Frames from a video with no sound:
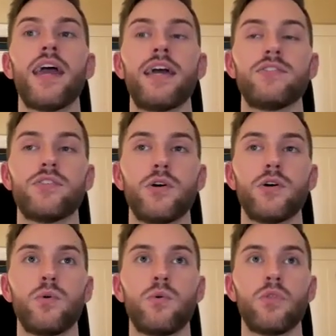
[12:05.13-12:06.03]
And
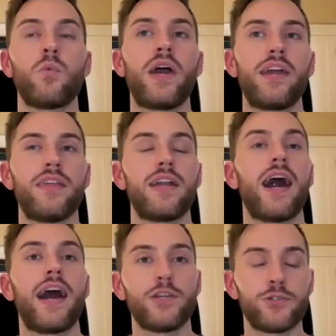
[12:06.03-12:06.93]
so the way that
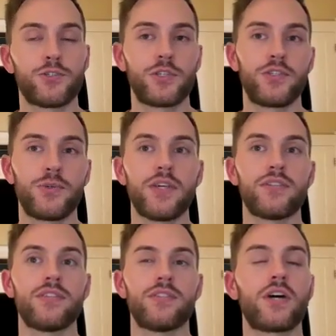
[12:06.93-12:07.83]
I usually do
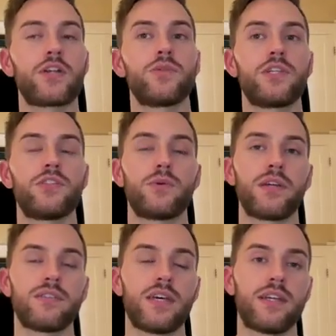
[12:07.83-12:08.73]
this is not only do
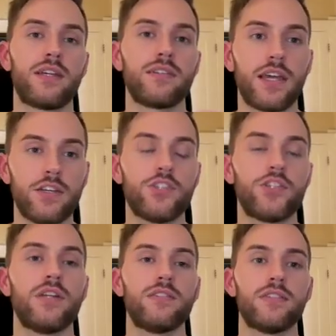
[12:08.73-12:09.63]
I set
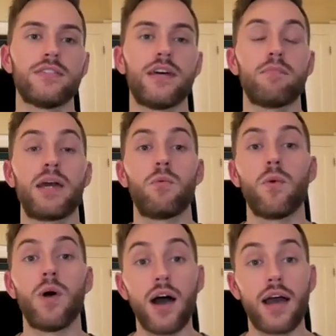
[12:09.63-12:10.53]
intentions and set my
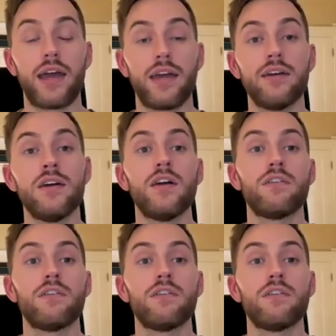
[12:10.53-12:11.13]
why